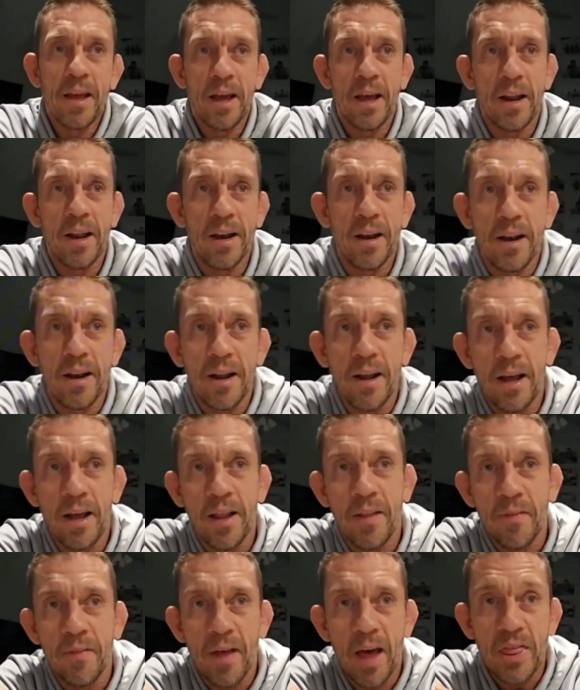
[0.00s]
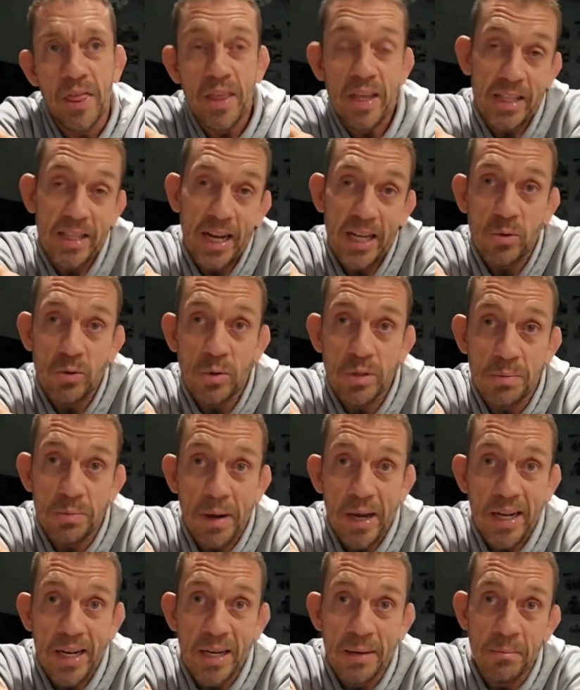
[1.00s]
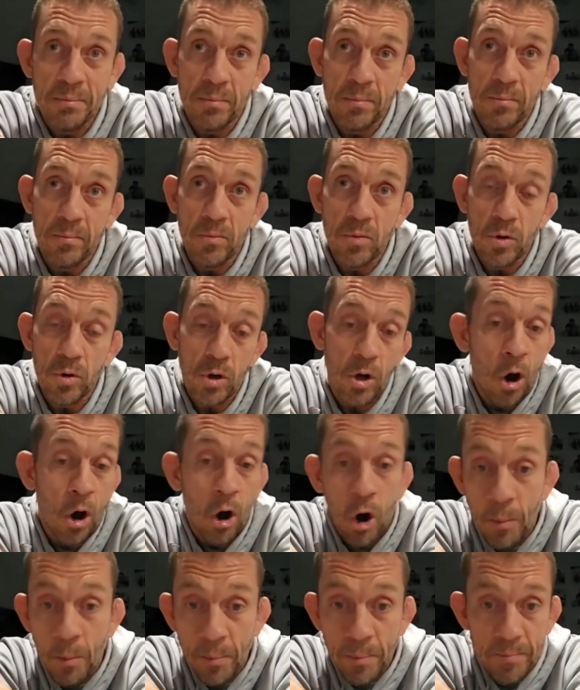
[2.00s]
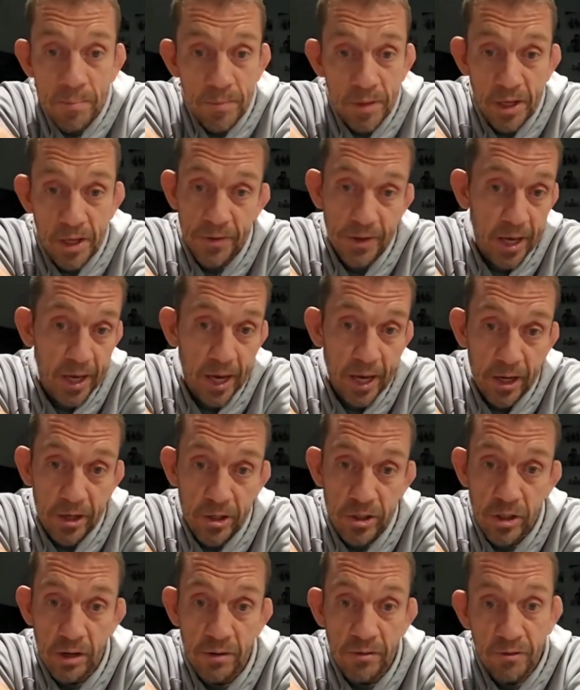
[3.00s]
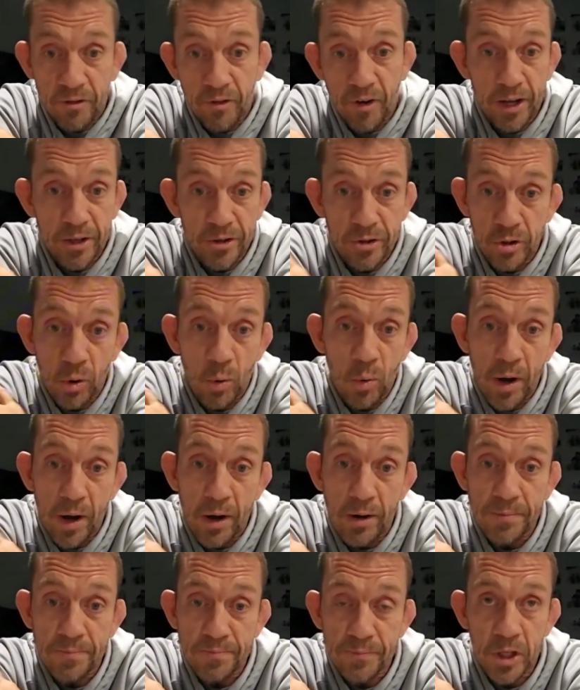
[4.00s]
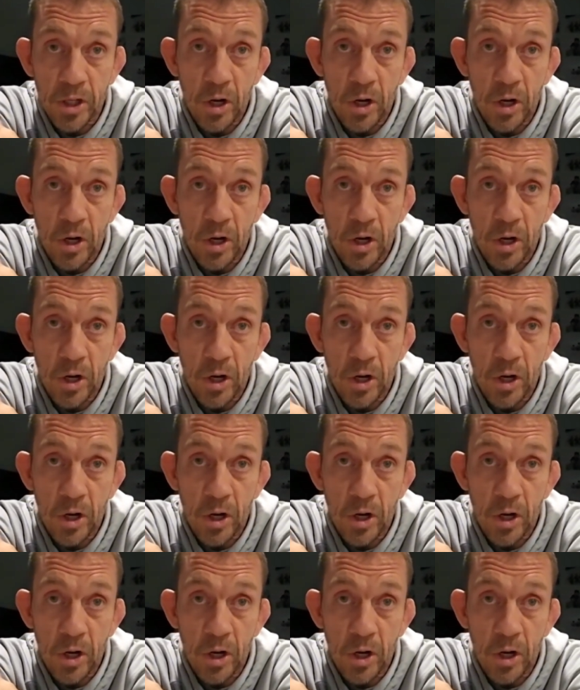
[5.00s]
And I think that's what's made him calm in the cage and fight so well.